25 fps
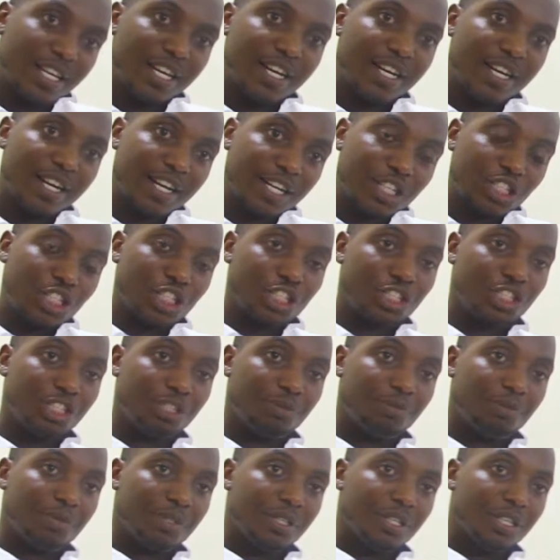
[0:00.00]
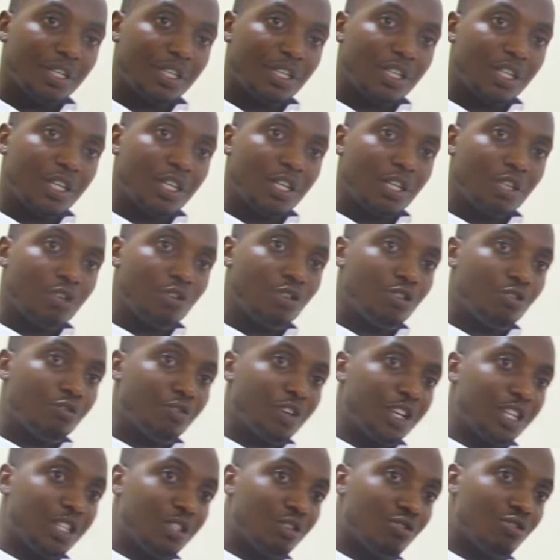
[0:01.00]
a relationship, not
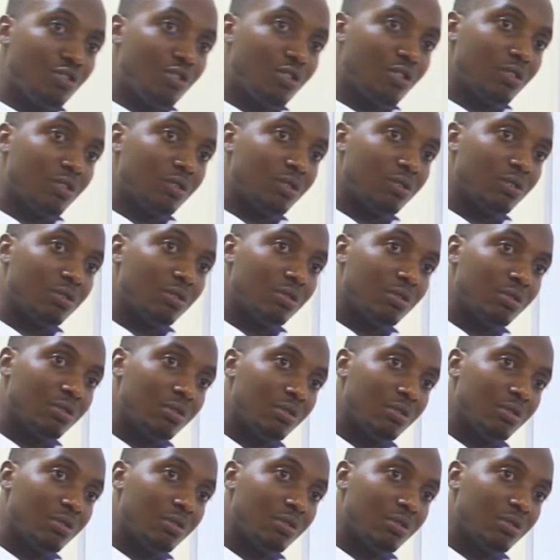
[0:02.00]
very strong,